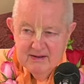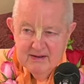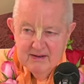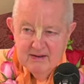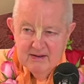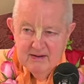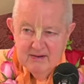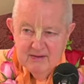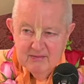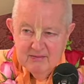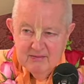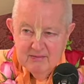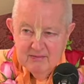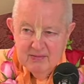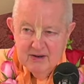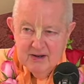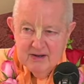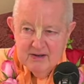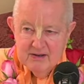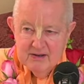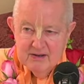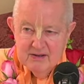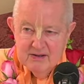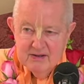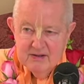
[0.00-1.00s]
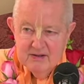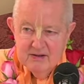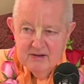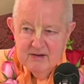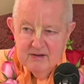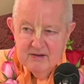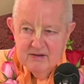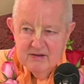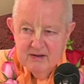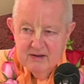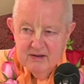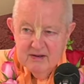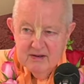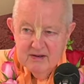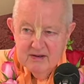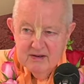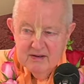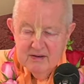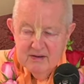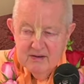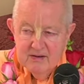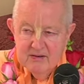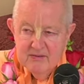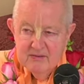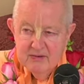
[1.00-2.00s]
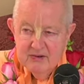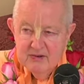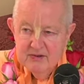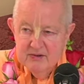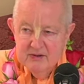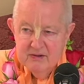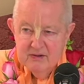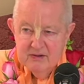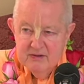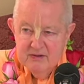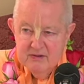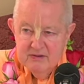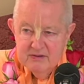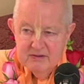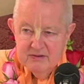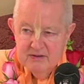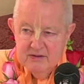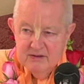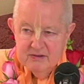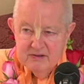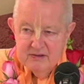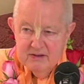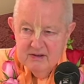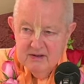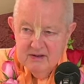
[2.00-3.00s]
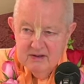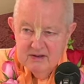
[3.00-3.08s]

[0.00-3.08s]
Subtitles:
Bhakti Yoga Prayojataha.